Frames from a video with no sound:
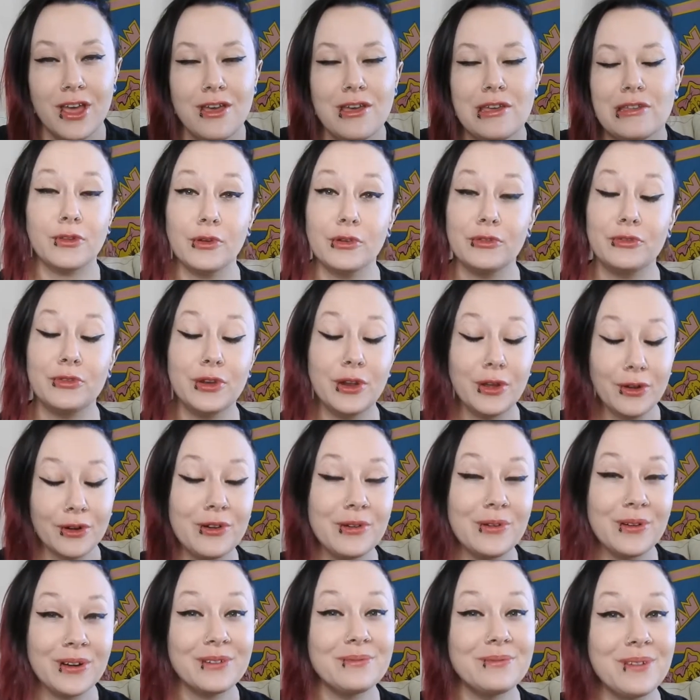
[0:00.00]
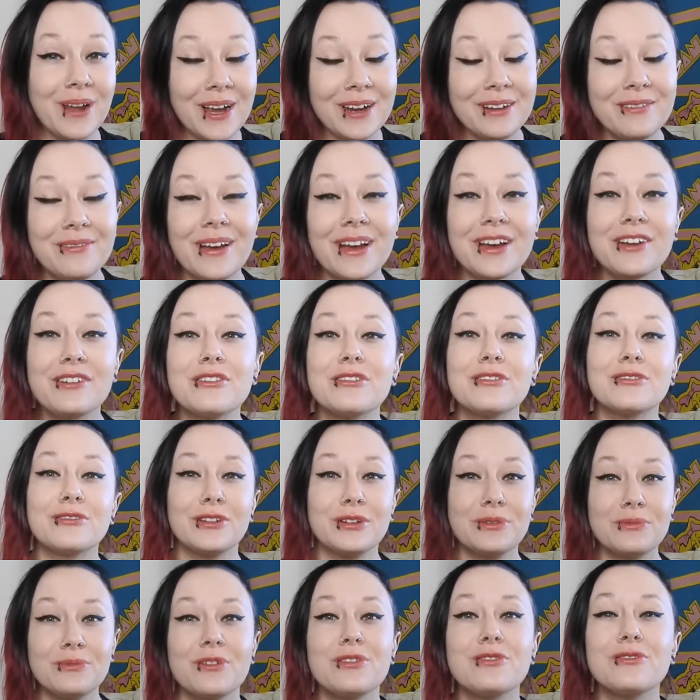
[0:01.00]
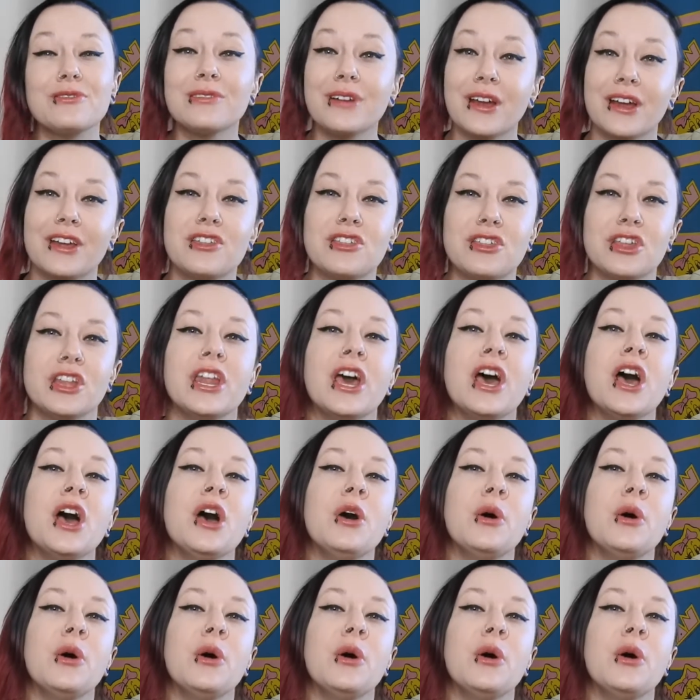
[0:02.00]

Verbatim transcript: So if you don't know what I'm talking about, Scream Resurrection